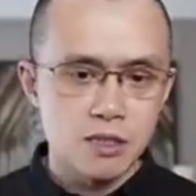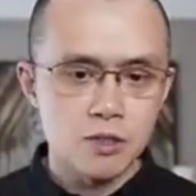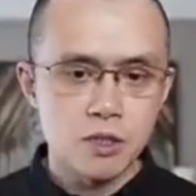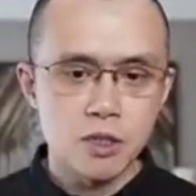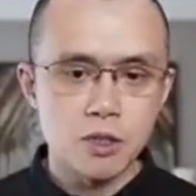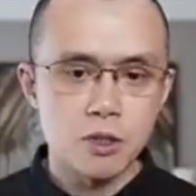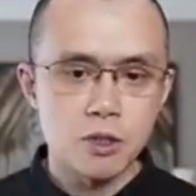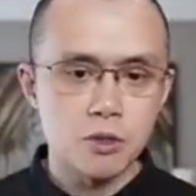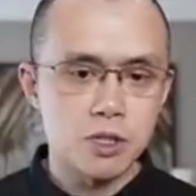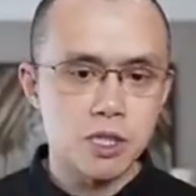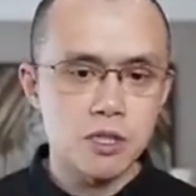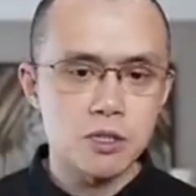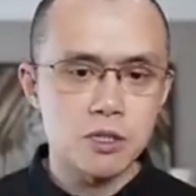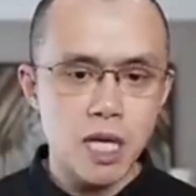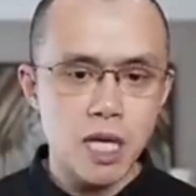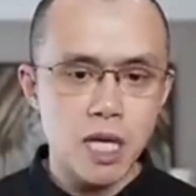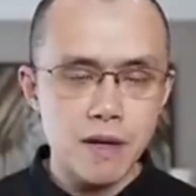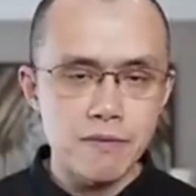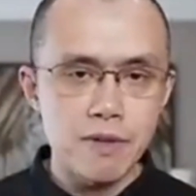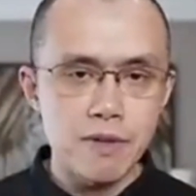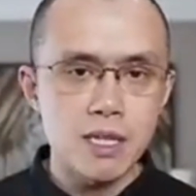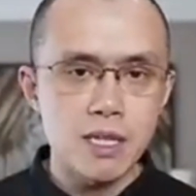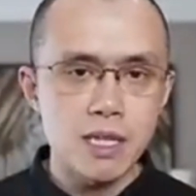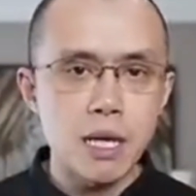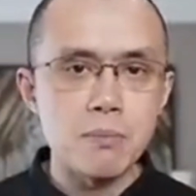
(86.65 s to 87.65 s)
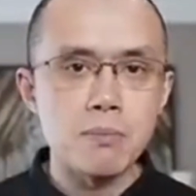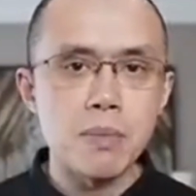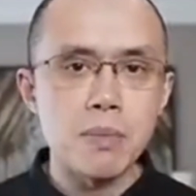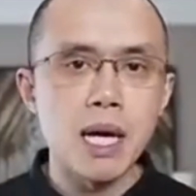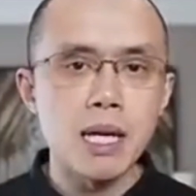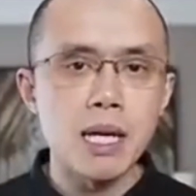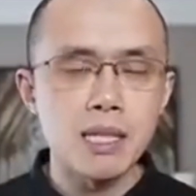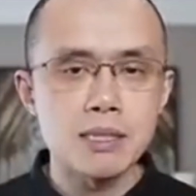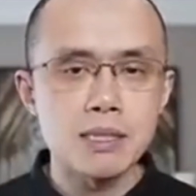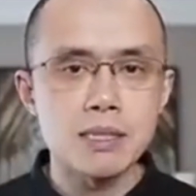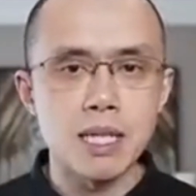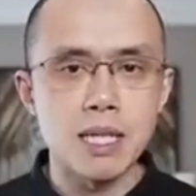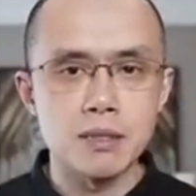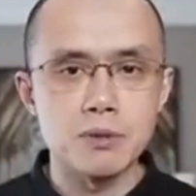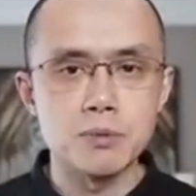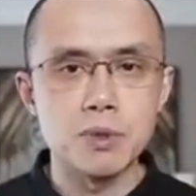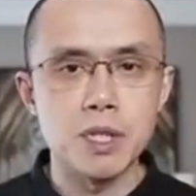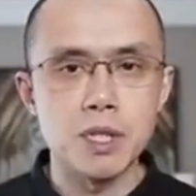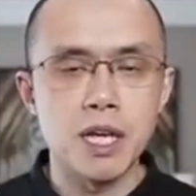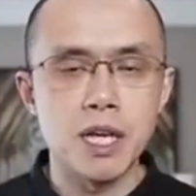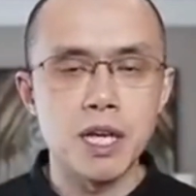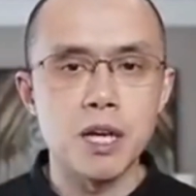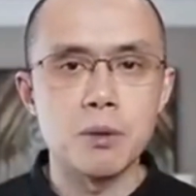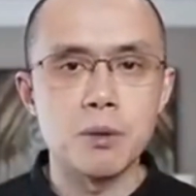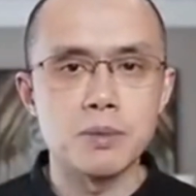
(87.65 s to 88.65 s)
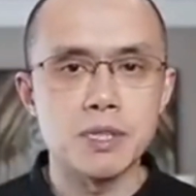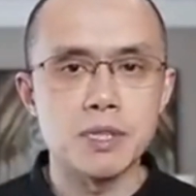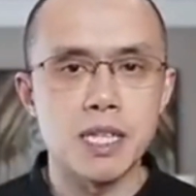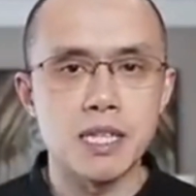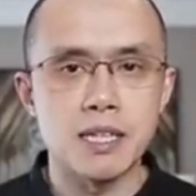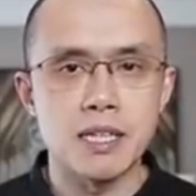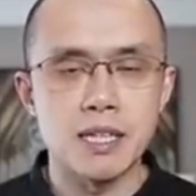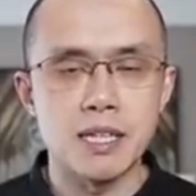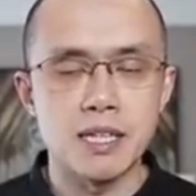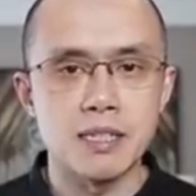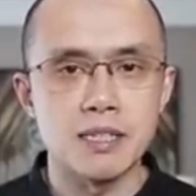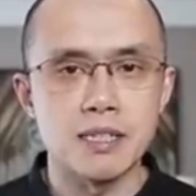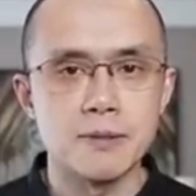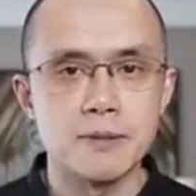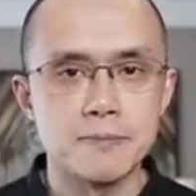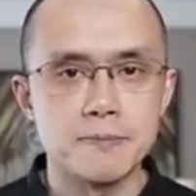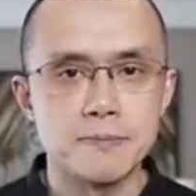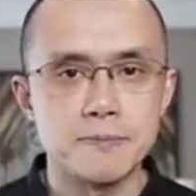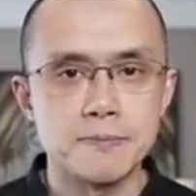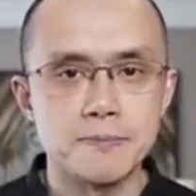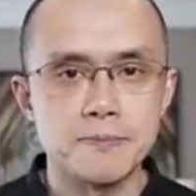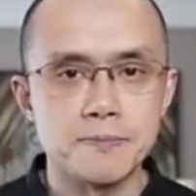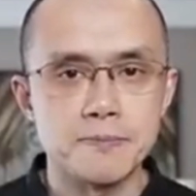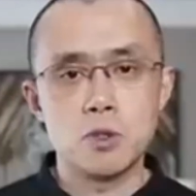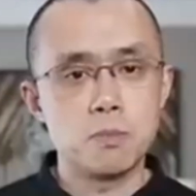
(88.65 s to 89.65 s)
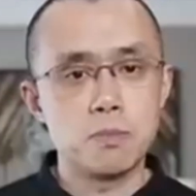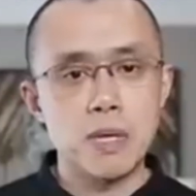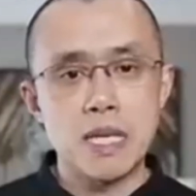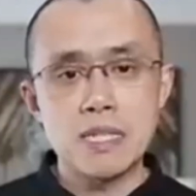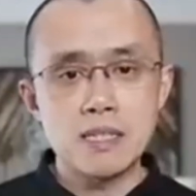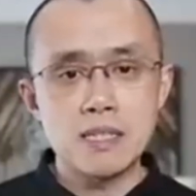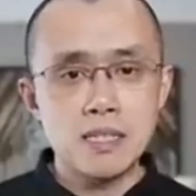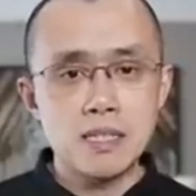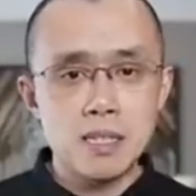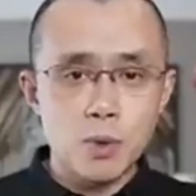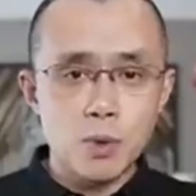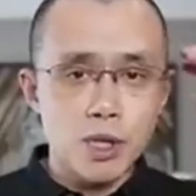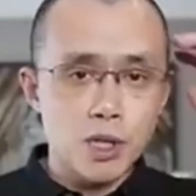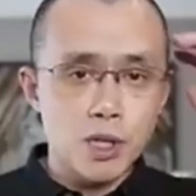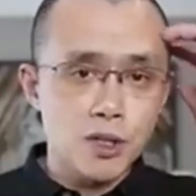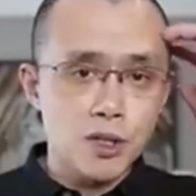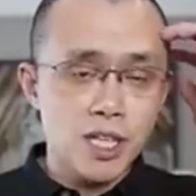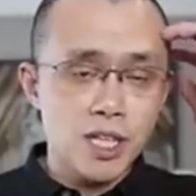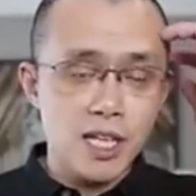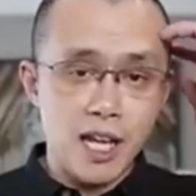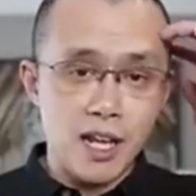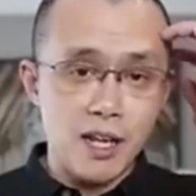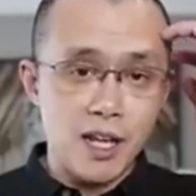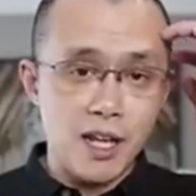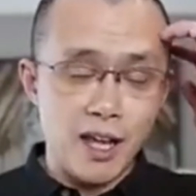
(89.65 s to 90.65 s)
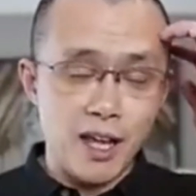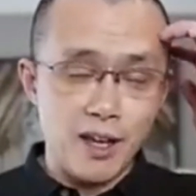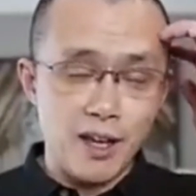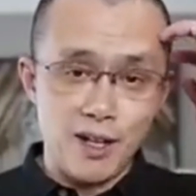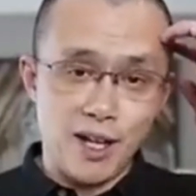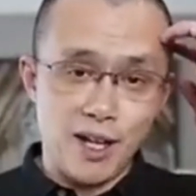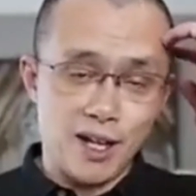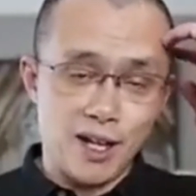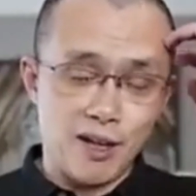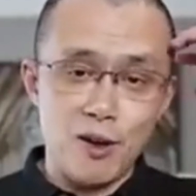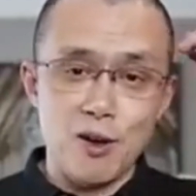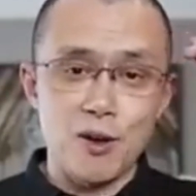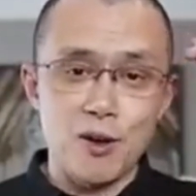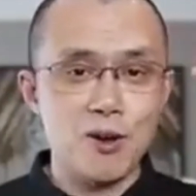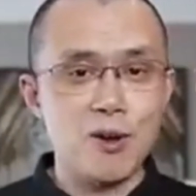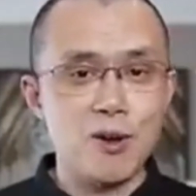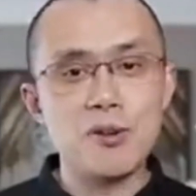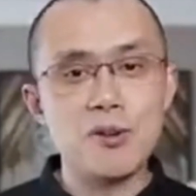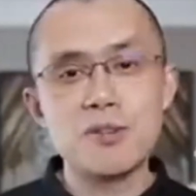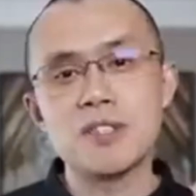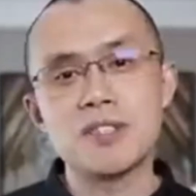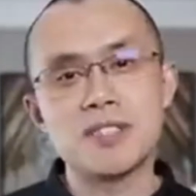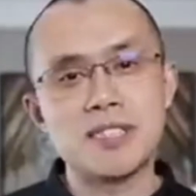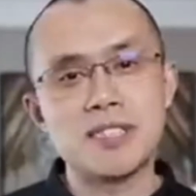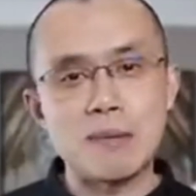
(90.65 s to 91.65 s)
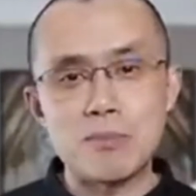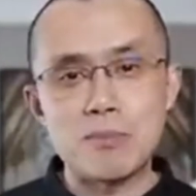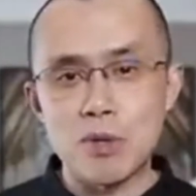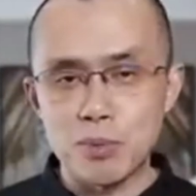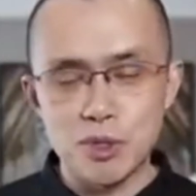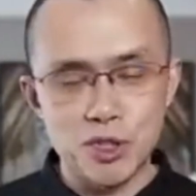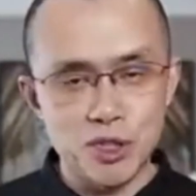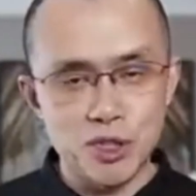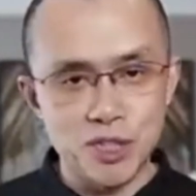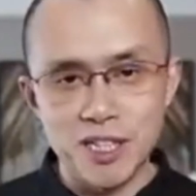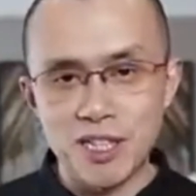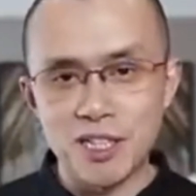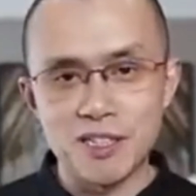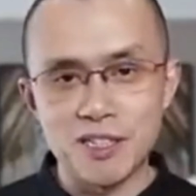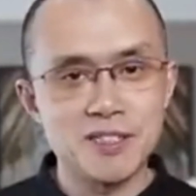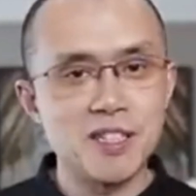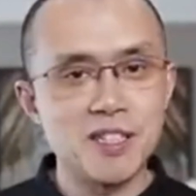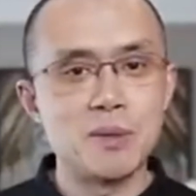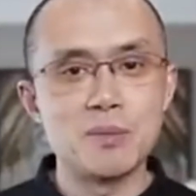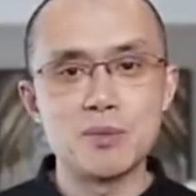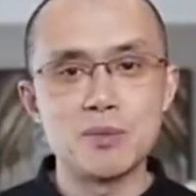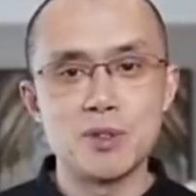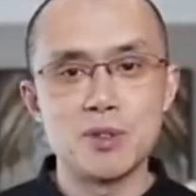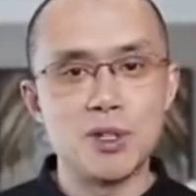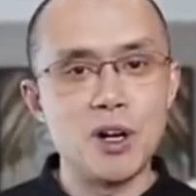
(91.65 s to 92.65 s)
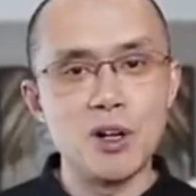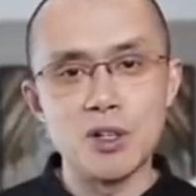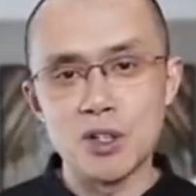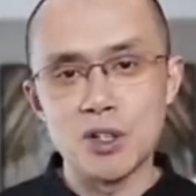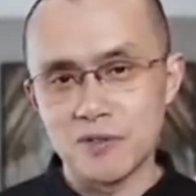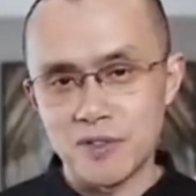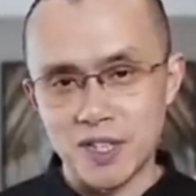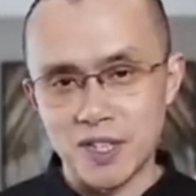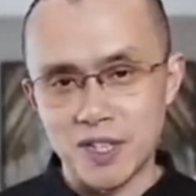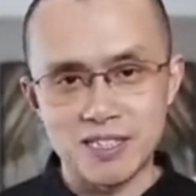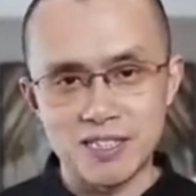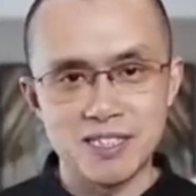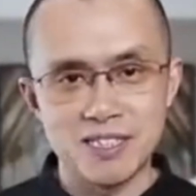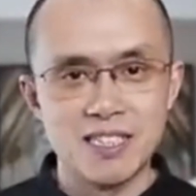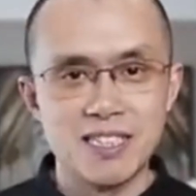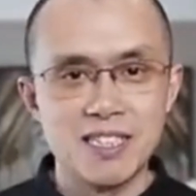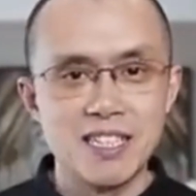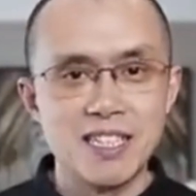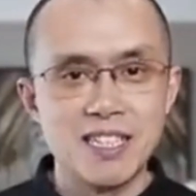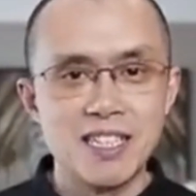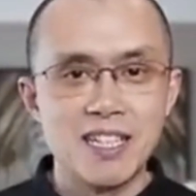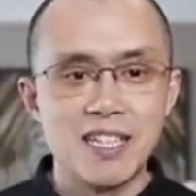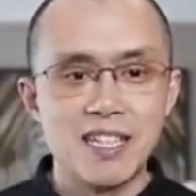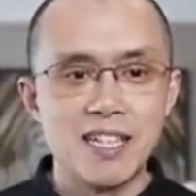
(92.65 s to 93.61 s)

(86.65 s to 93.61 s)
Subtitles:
So just having that mindset really helps, I think. So basically, we're looking at like all the same opportunities come to all of us.